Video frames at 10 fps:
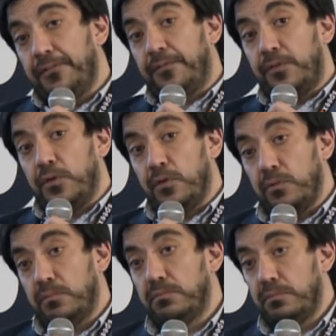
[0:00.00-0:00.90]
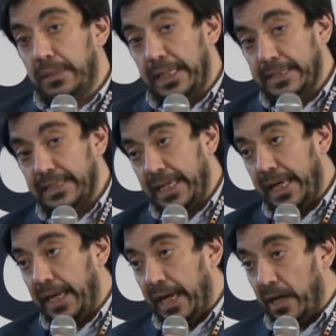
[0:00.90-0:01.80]
for, let's
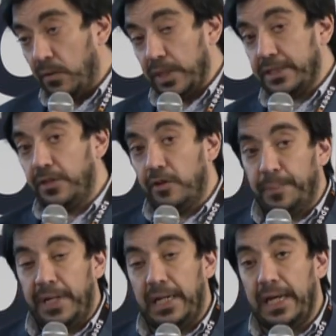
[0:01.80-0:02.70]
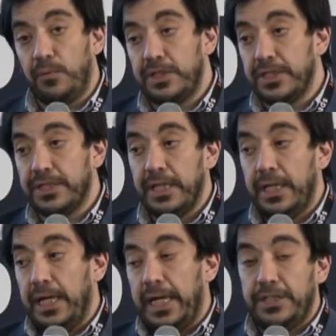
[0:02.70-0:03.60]
say, our Western European languages
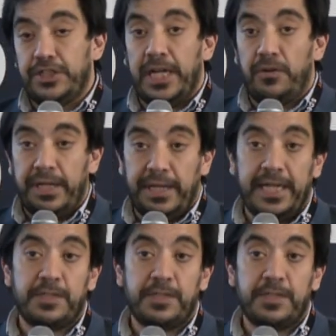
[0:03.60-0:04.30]
is generally the next